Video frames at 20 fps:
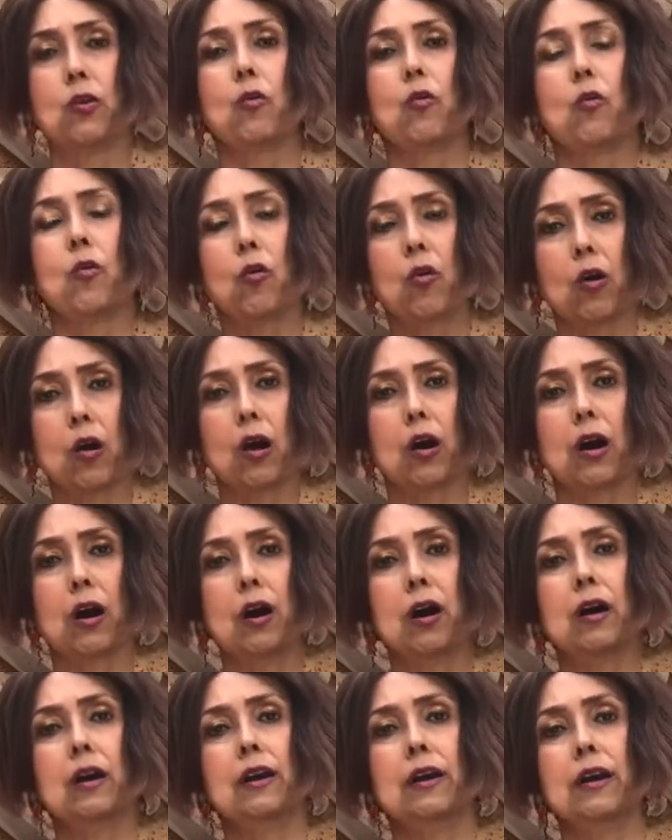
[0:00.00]

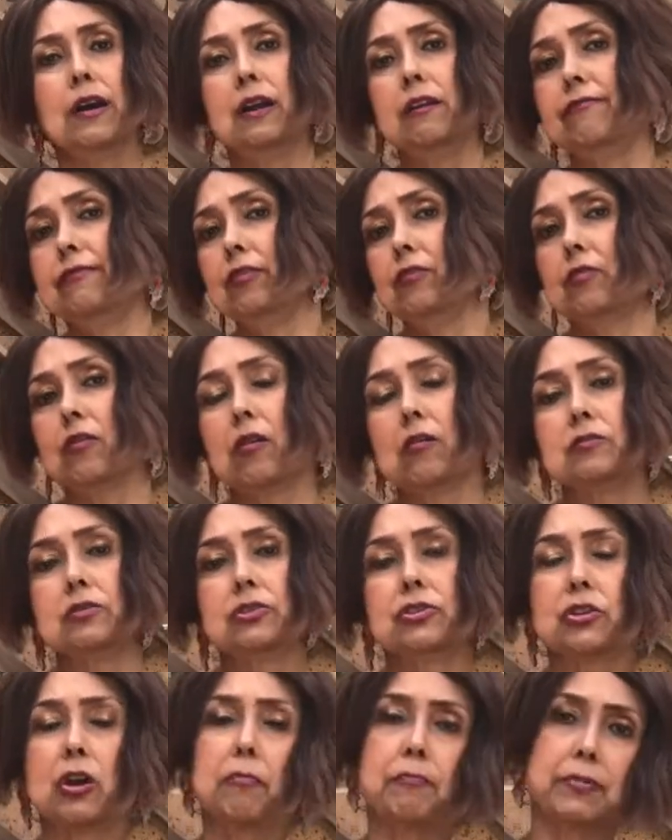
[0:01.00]
Or if you go
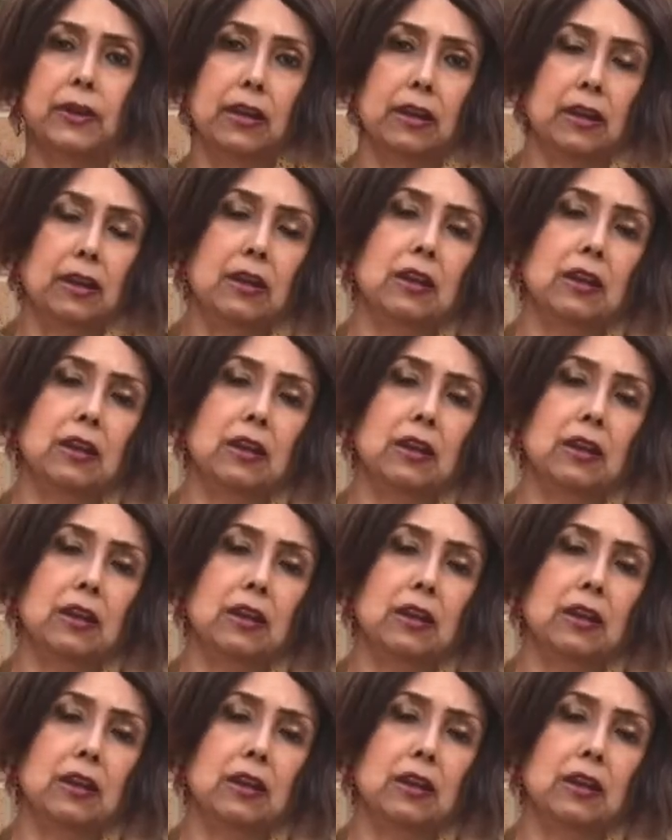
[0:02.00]
shopping,